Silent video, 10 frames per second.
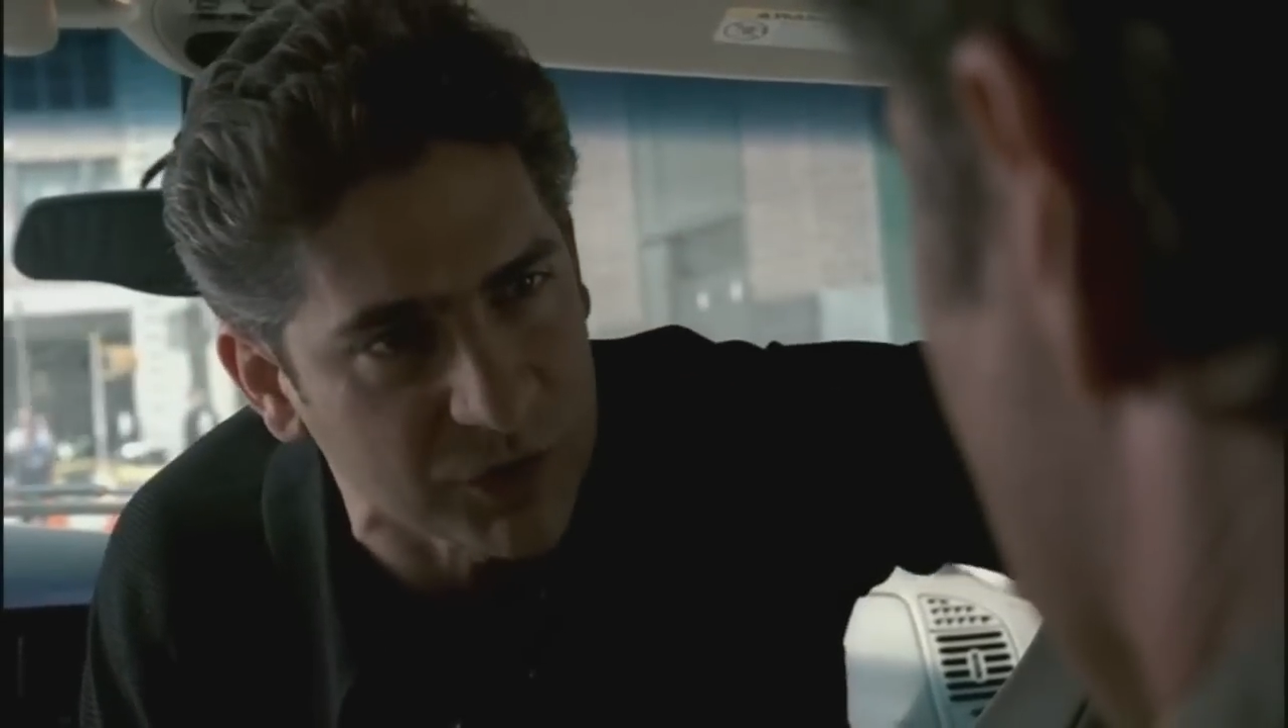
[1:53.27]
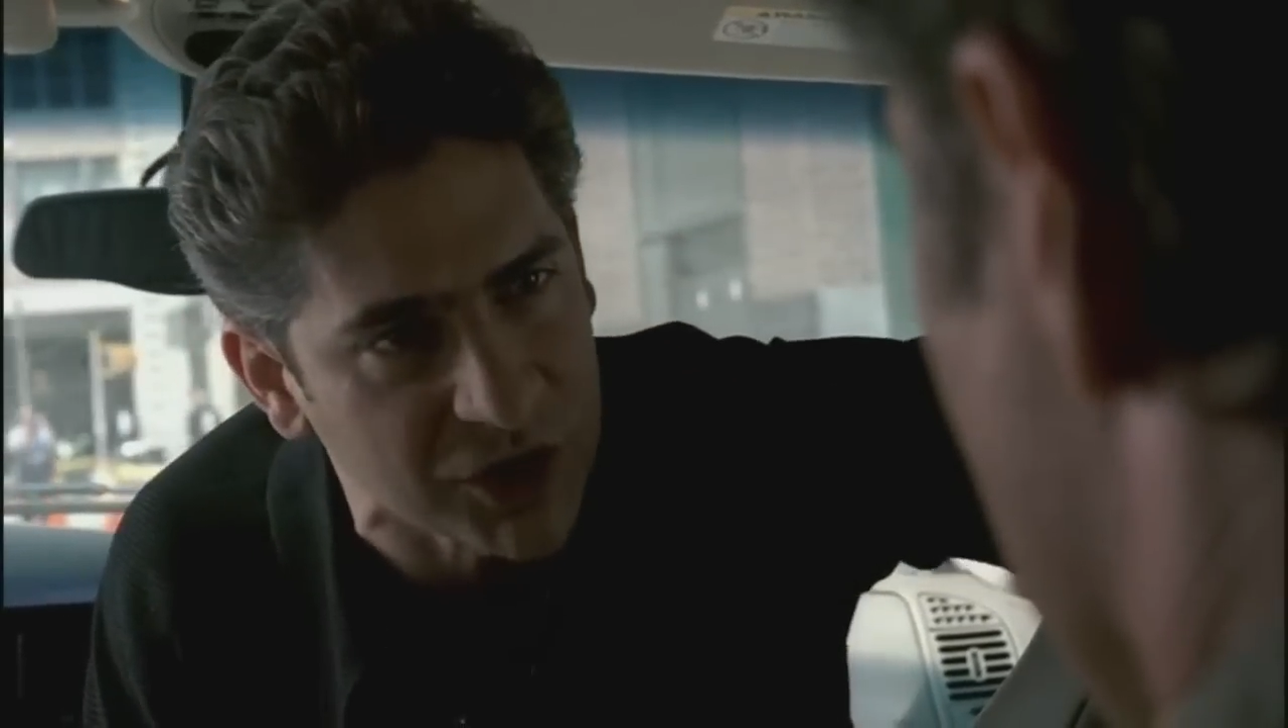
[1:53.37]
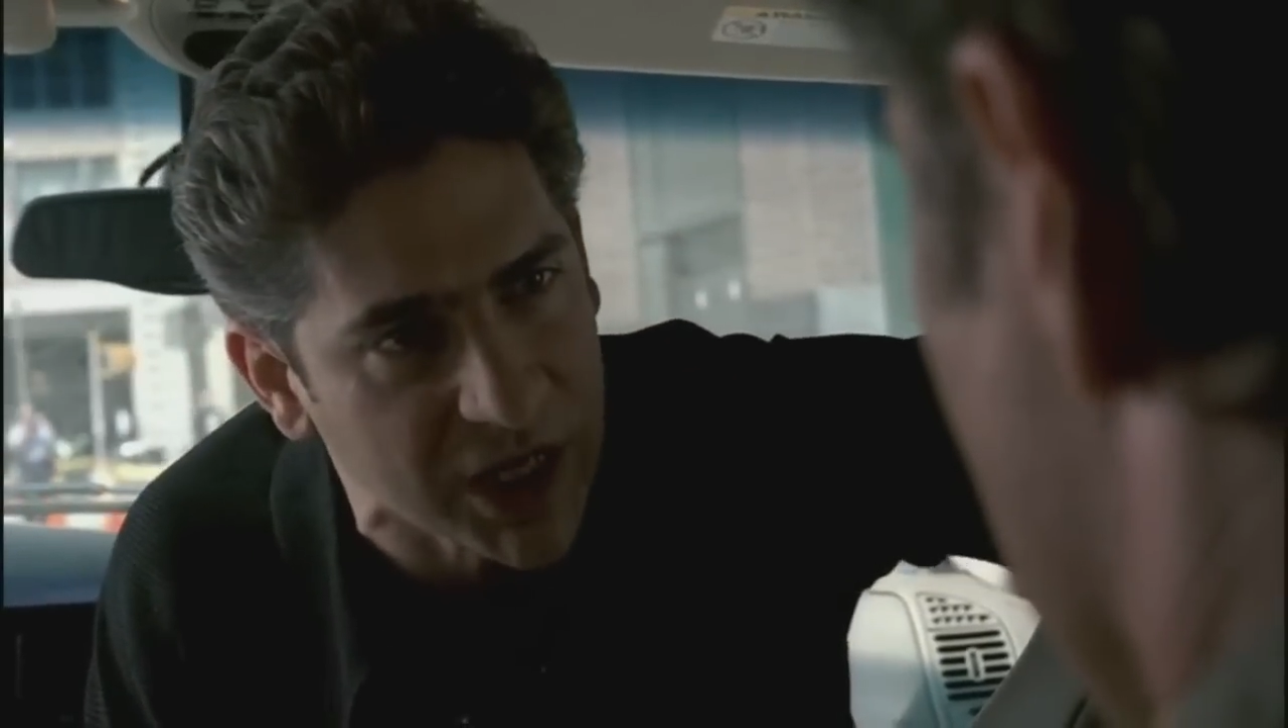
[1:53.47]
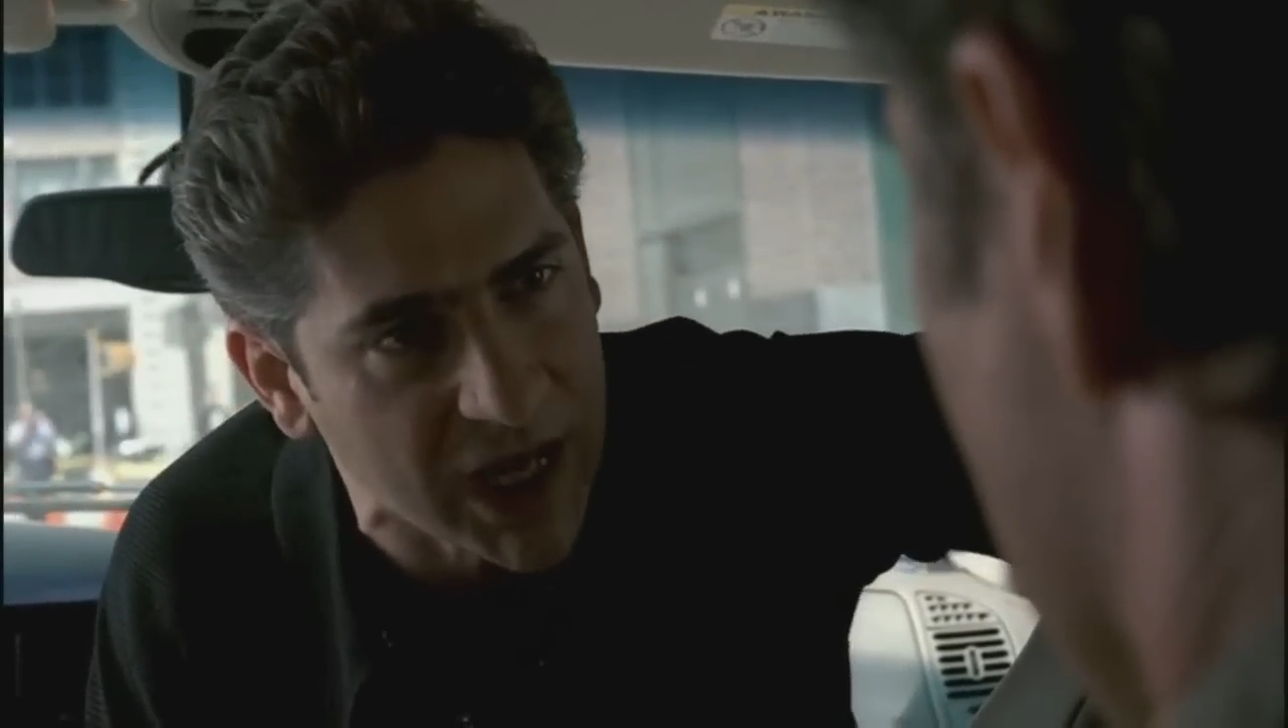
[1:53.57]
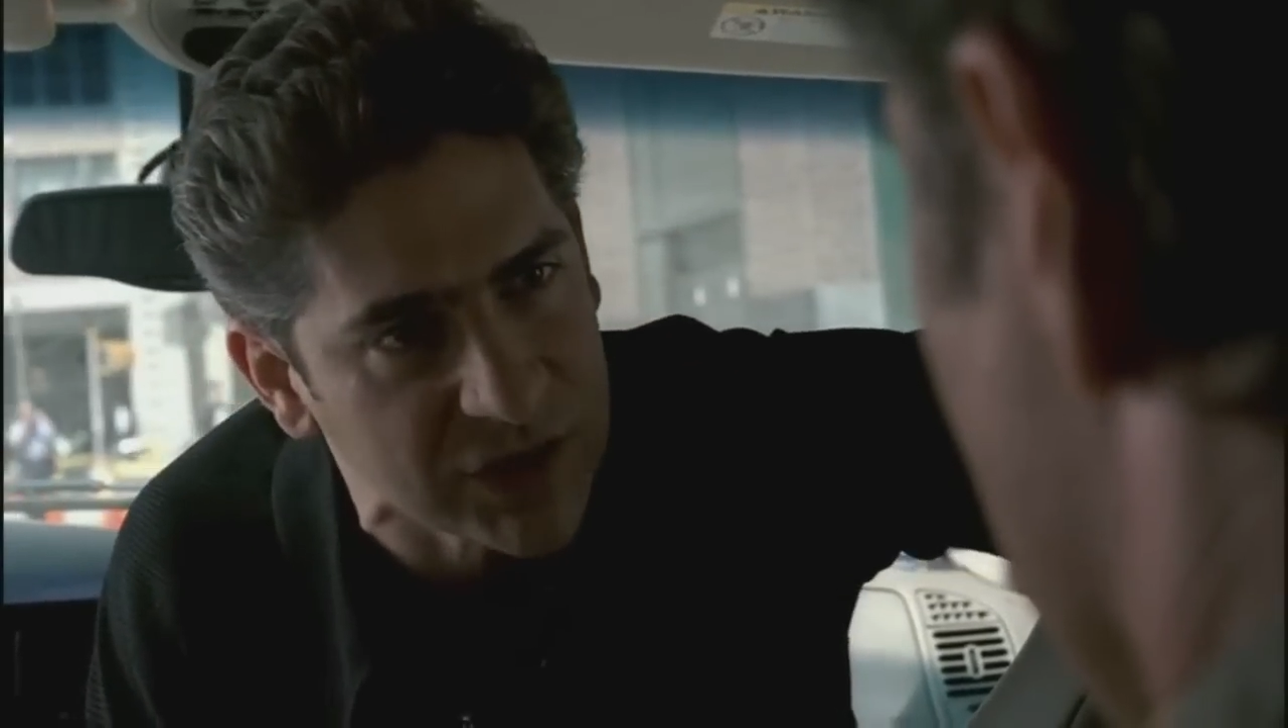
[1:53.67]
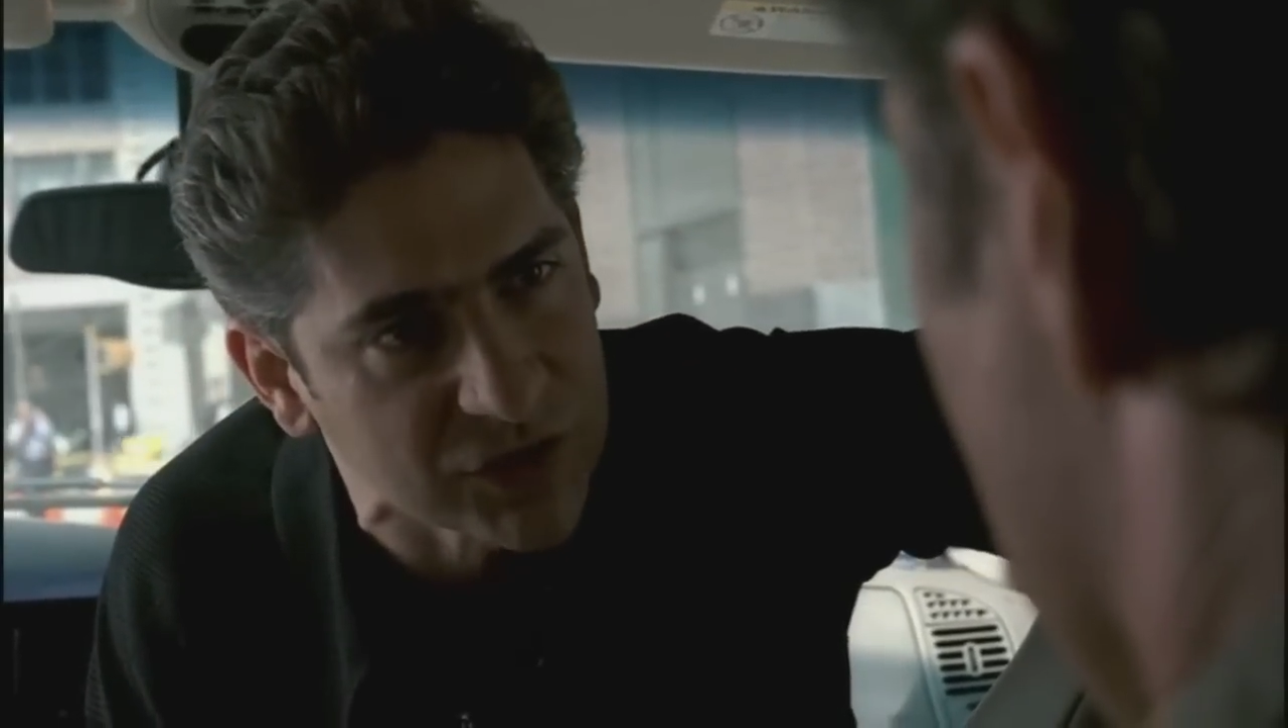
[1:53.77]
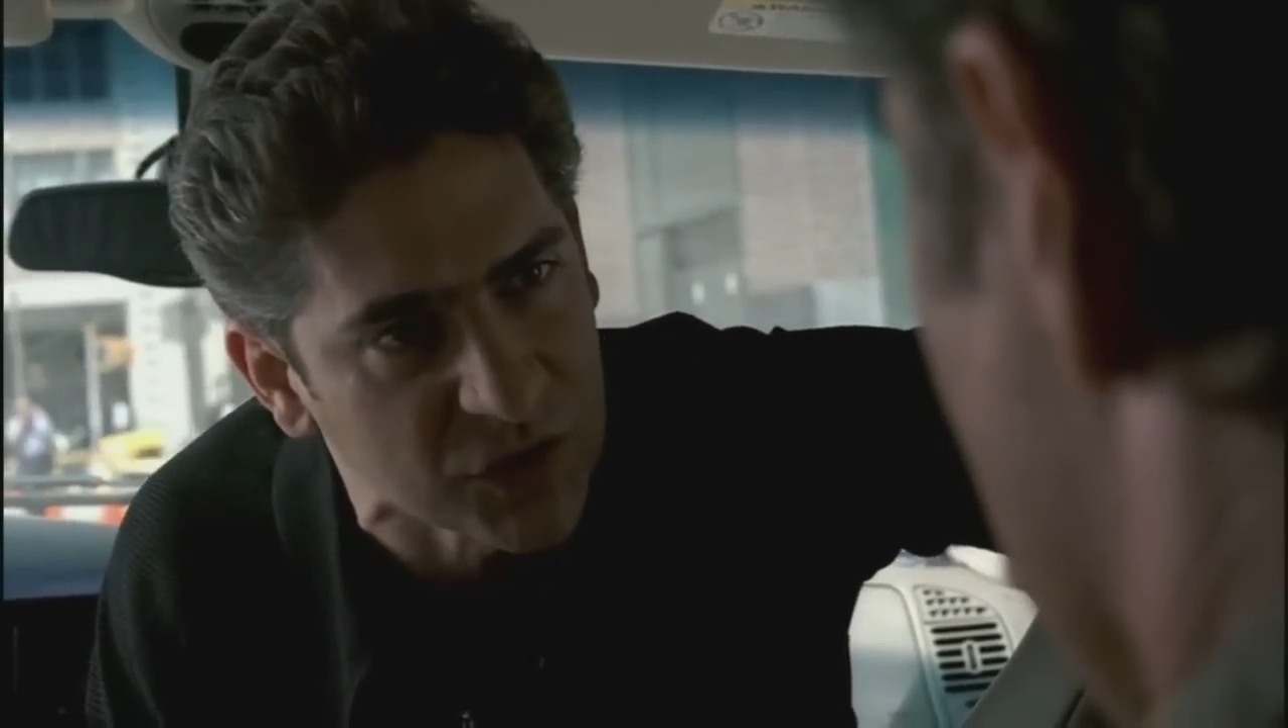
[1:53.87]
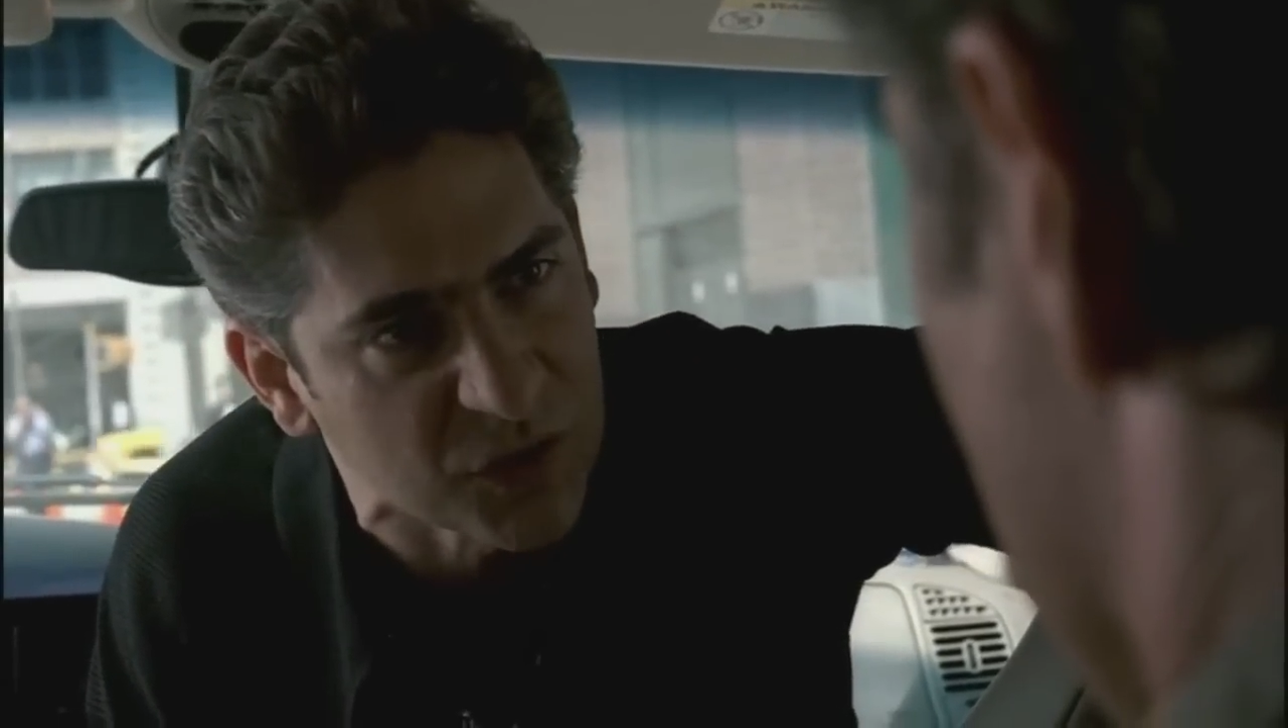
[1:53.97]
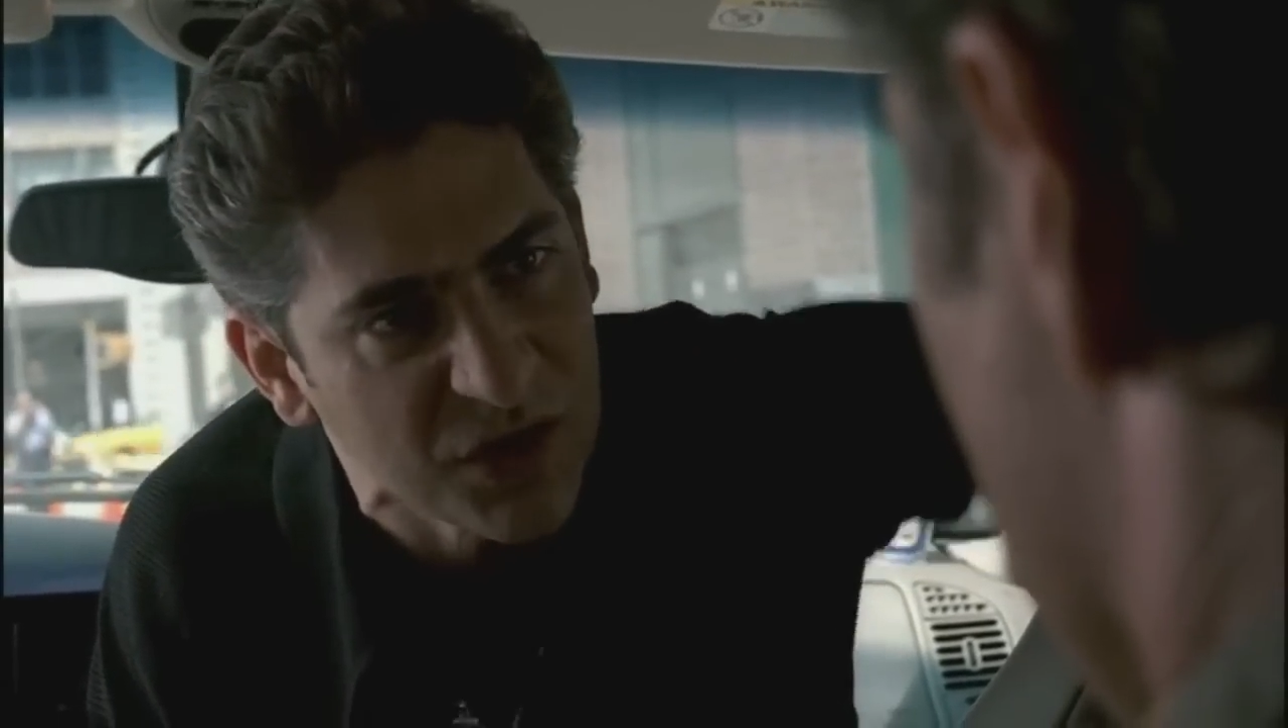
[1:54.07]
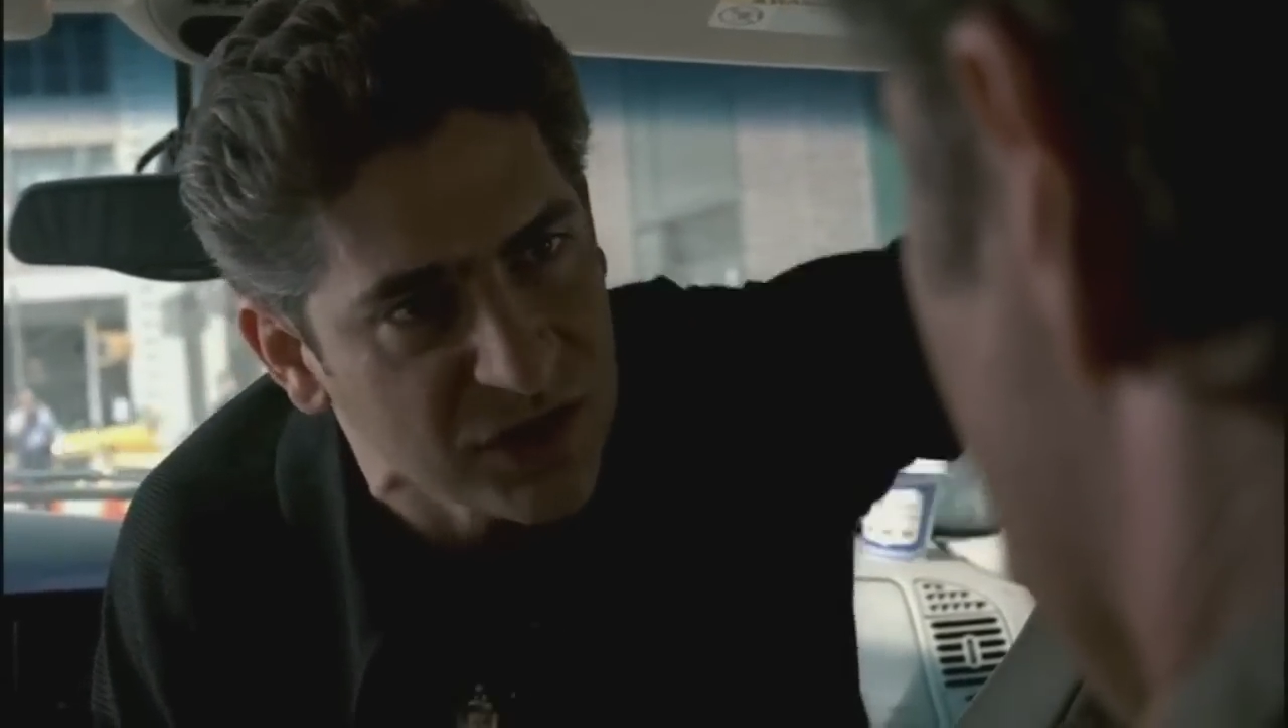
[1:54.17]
he was engaged to.